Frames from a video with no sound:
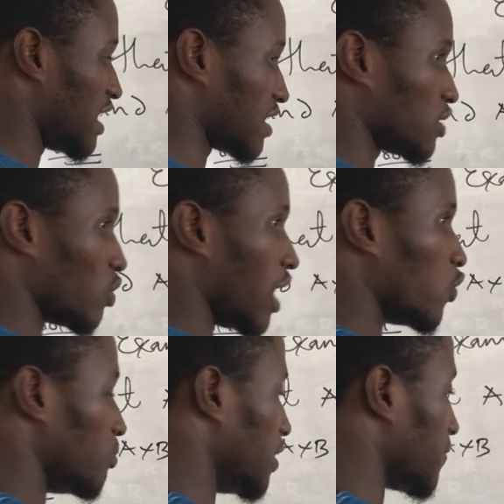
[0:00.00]
the next
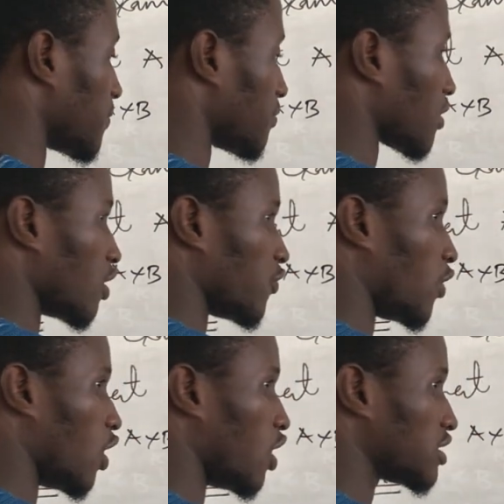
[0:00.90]
one will be
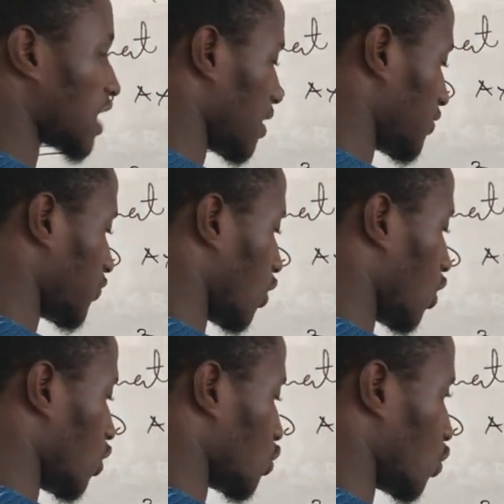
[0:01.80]
4 times
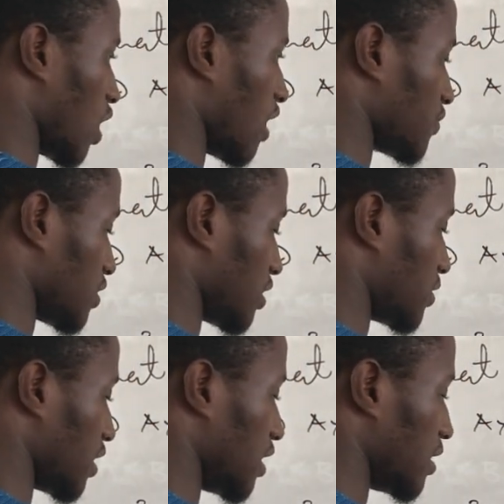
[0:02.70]
4, so we have
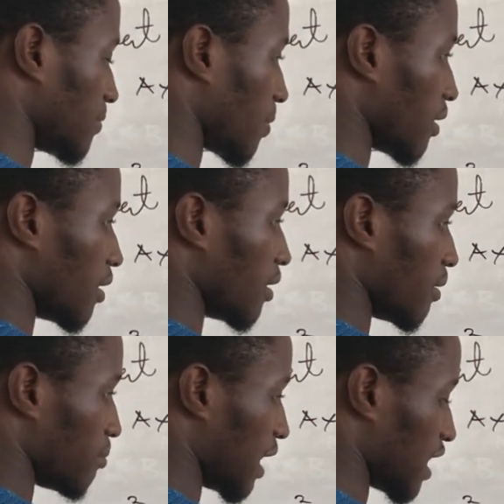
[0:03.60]
16
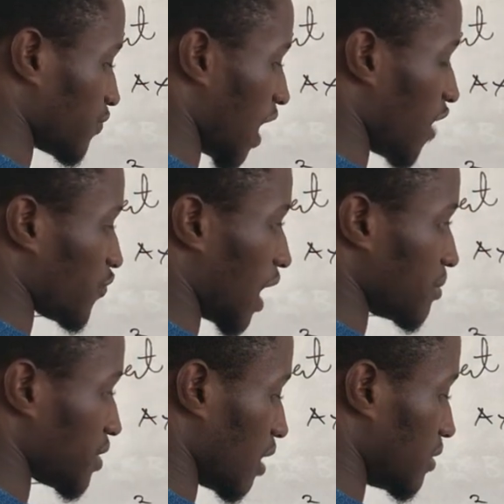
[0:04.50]
plus 5
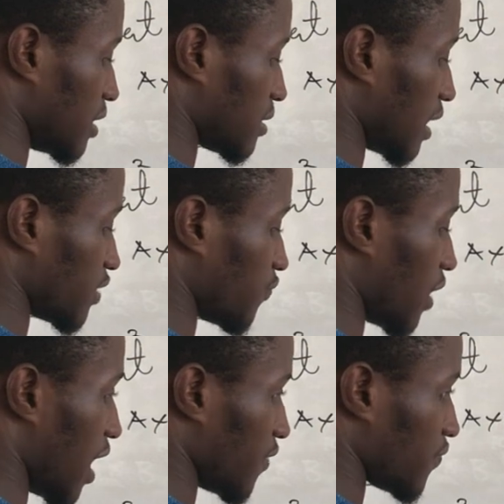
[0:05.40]
times 7 is
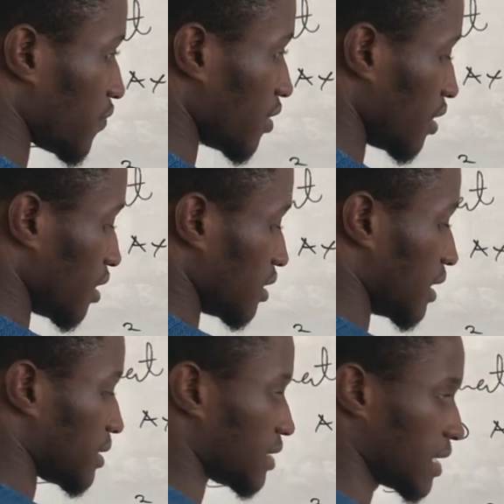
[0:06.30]
35.
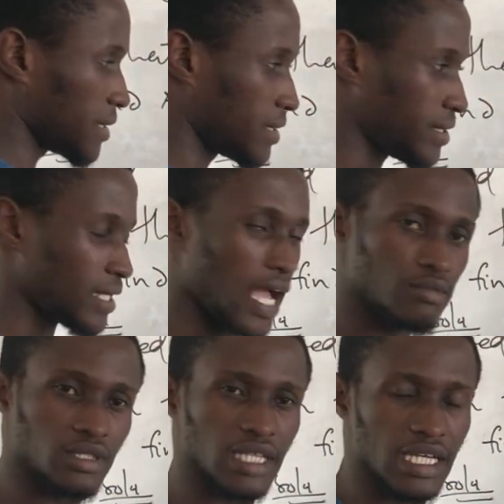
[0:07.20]
Then 6
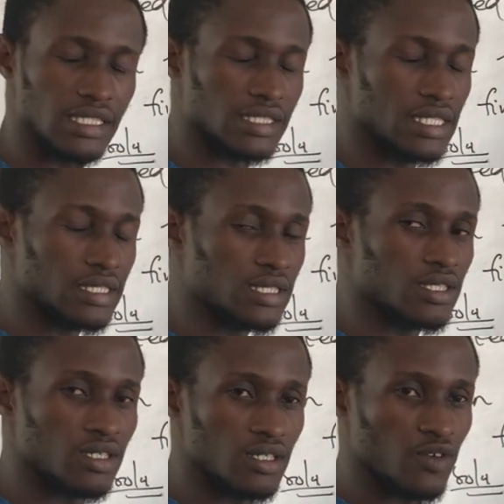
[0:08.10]
times 8
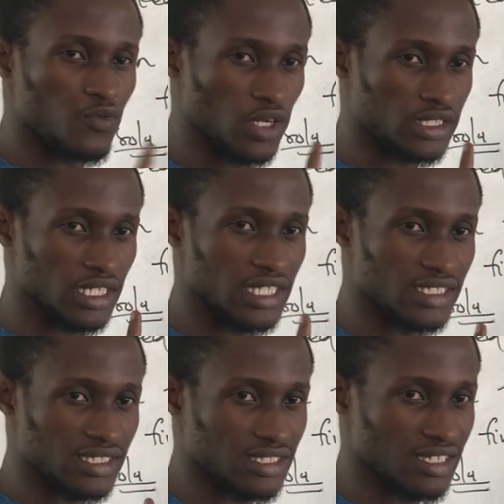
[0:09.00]
is
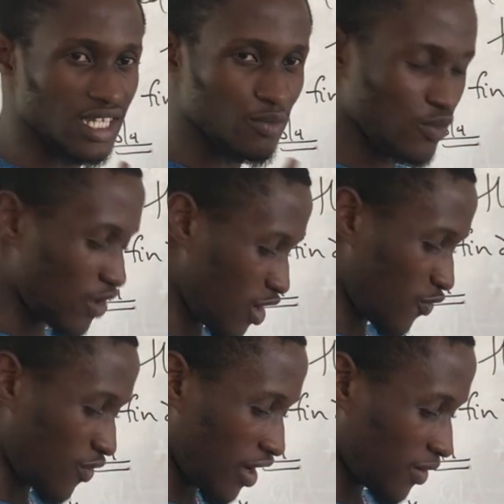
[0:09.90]
48. Let me
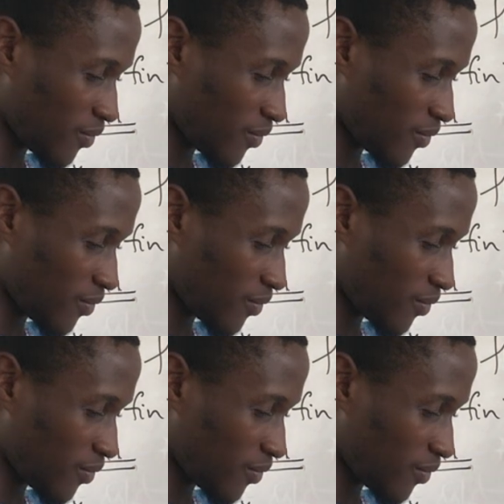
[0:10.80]
verify.